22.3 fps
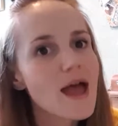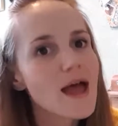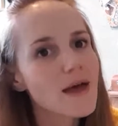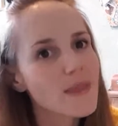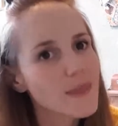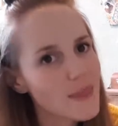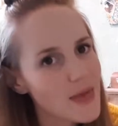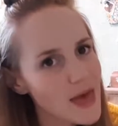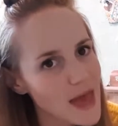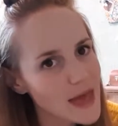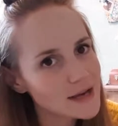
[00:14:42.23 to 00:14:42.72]

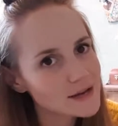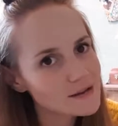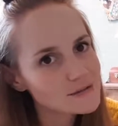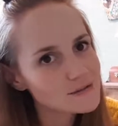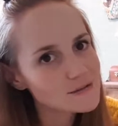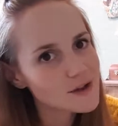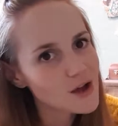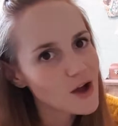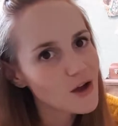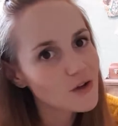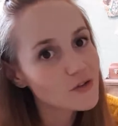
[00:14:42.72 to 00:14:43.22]
and
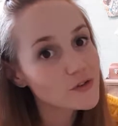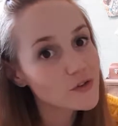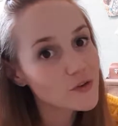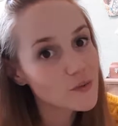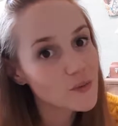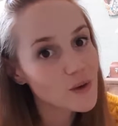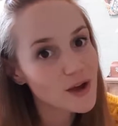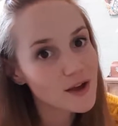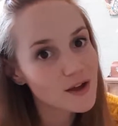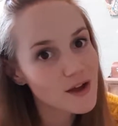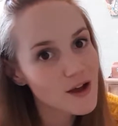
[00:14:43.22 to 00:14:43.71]
then I'll
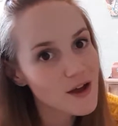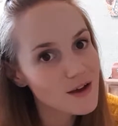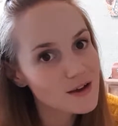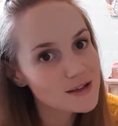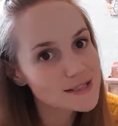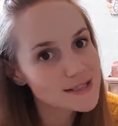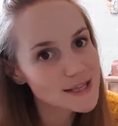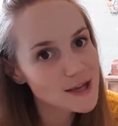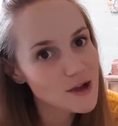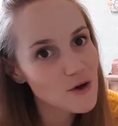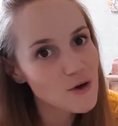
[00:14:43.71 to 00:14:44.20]
do a
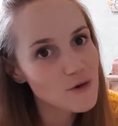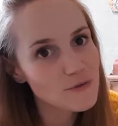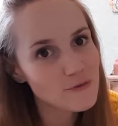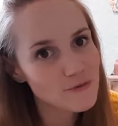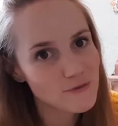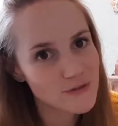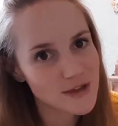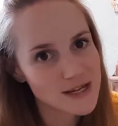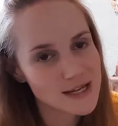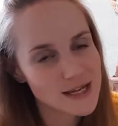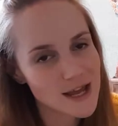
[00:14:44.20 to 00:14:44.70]
casting off
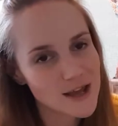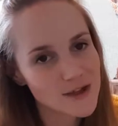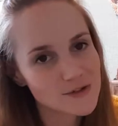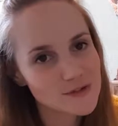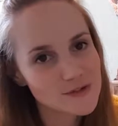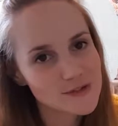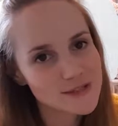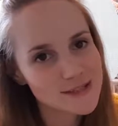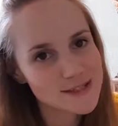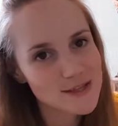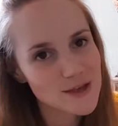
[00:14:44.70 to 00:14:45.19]
video,
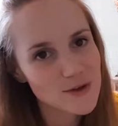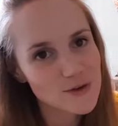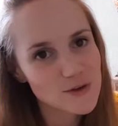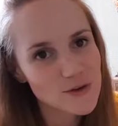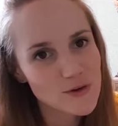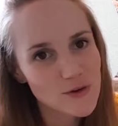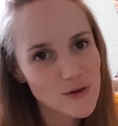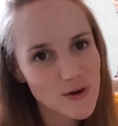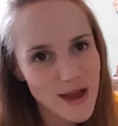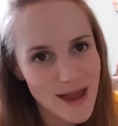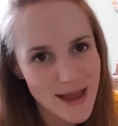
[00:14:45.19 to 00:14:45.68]
so
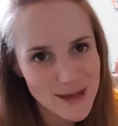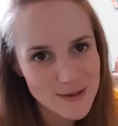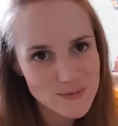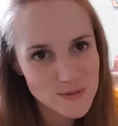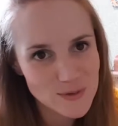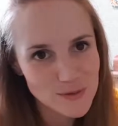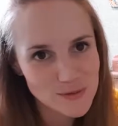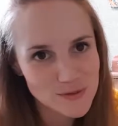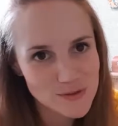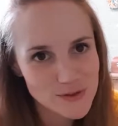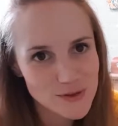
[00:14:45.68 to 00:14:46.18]
you're
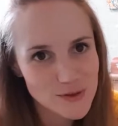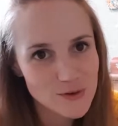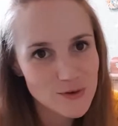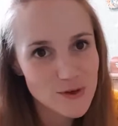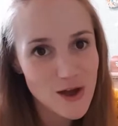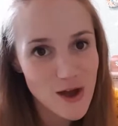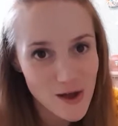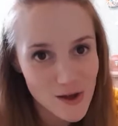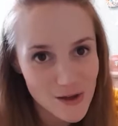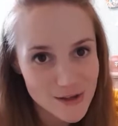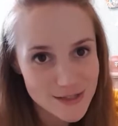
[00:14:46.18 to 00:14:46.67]
able to
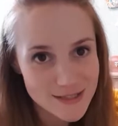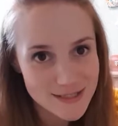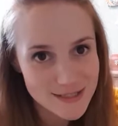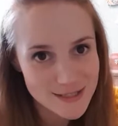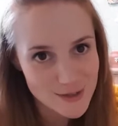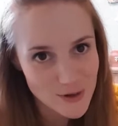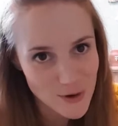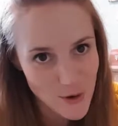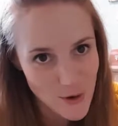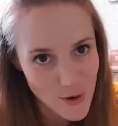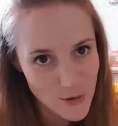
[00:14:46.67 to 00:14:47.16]

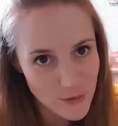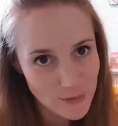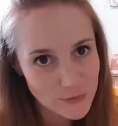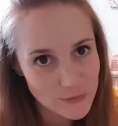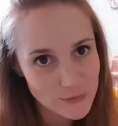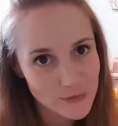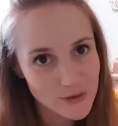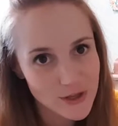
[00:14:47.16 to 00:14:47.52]
cast off